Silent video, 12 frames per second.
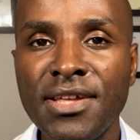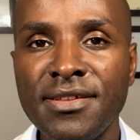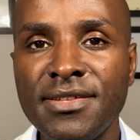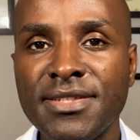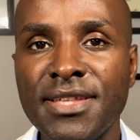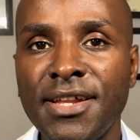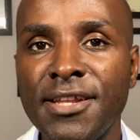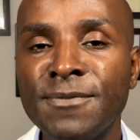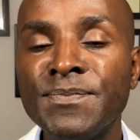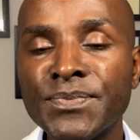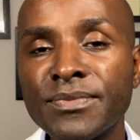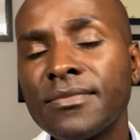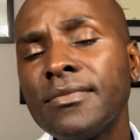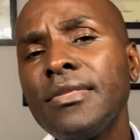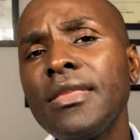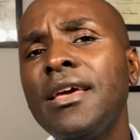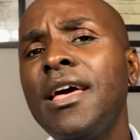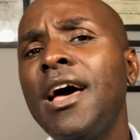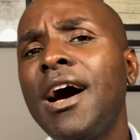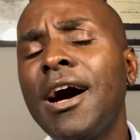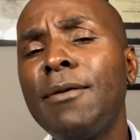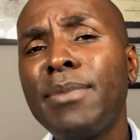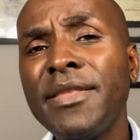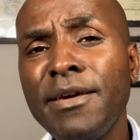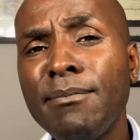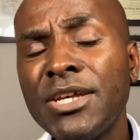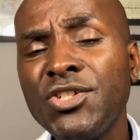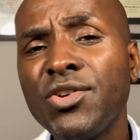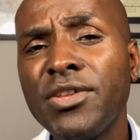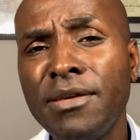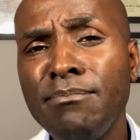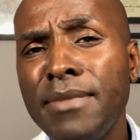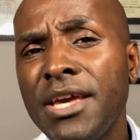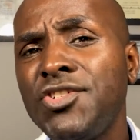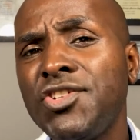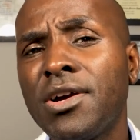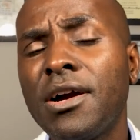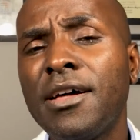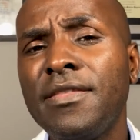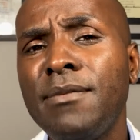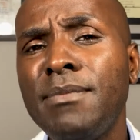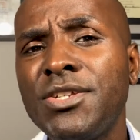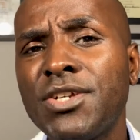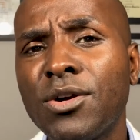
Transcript: that study. But the major